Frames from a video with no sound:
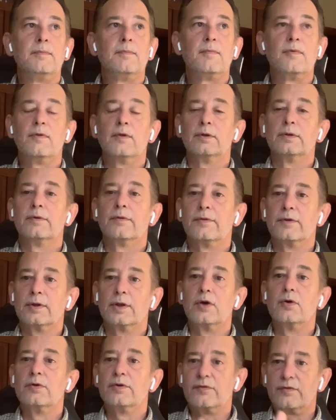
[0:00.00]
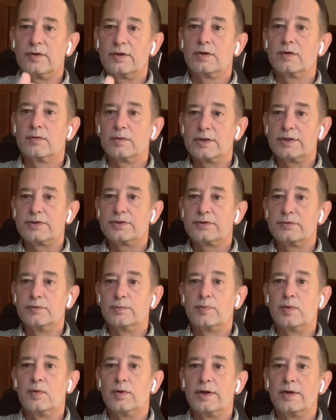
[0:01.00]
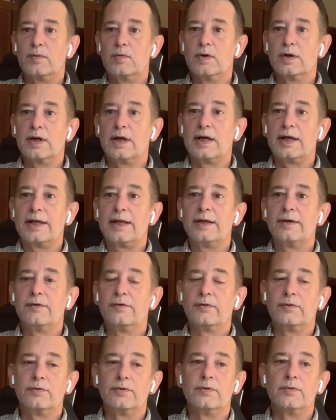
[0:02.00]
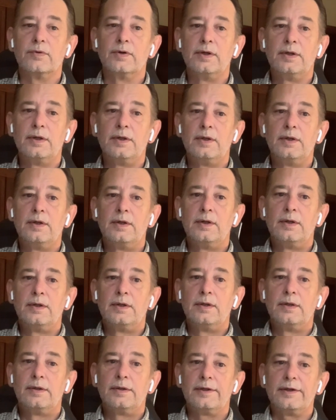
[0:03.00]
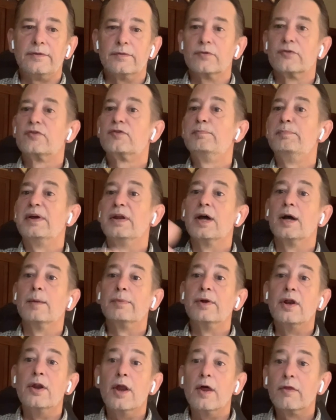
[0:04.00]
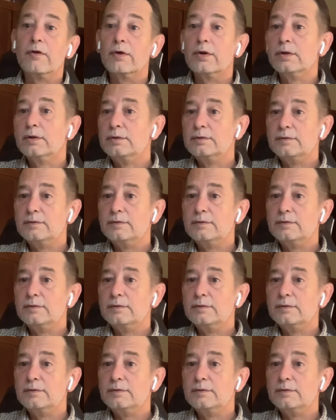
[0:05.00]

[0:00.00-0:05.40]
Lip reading: the load is increased to a point where I need to either spin up another